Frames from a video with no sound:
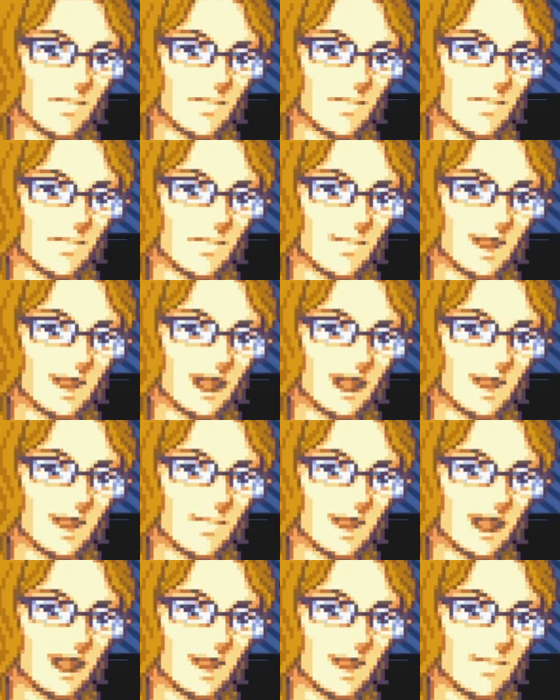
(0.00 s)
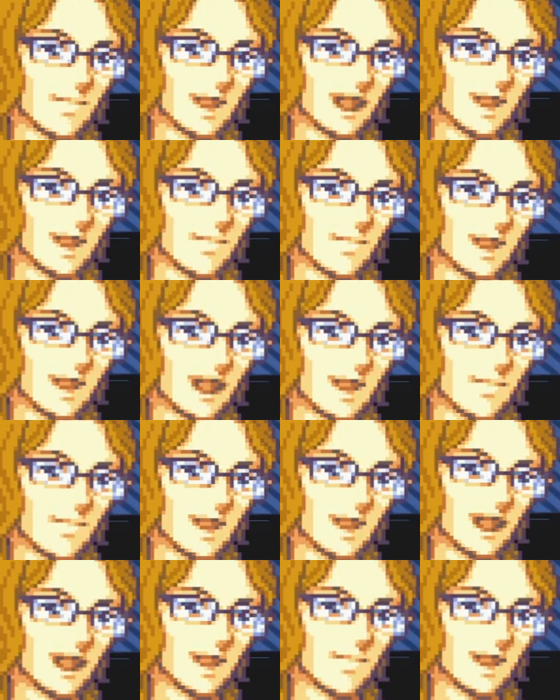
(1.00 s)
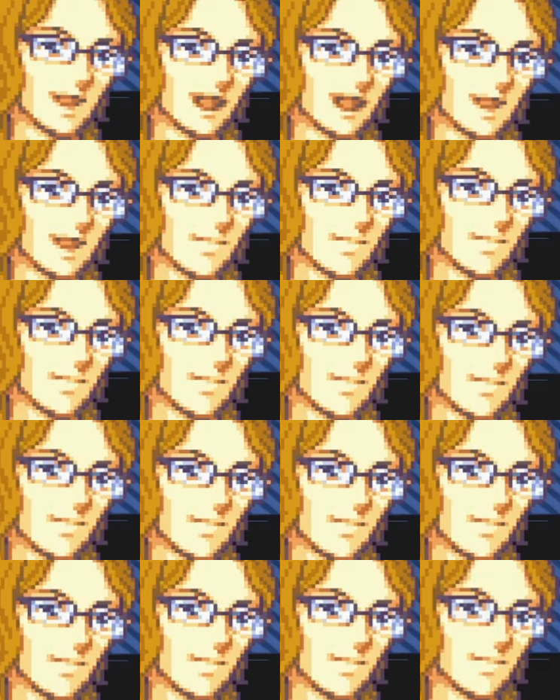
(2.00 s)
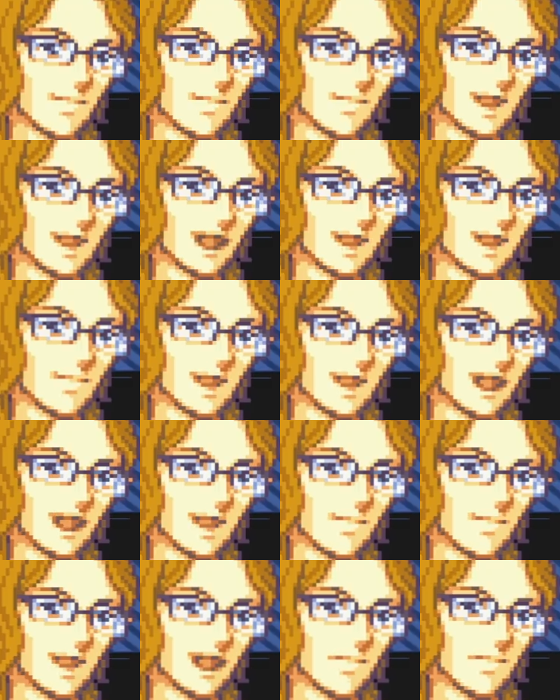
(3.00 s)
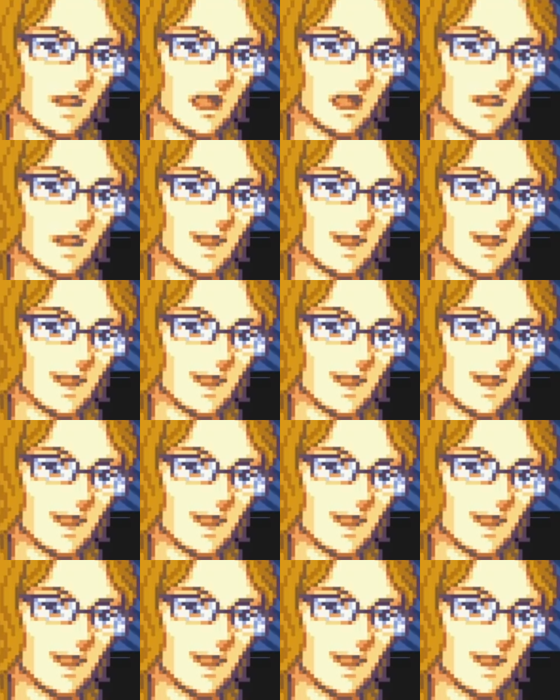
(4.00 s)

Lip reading: Okay, so that's the Well Dweller part. So I knew we were going through the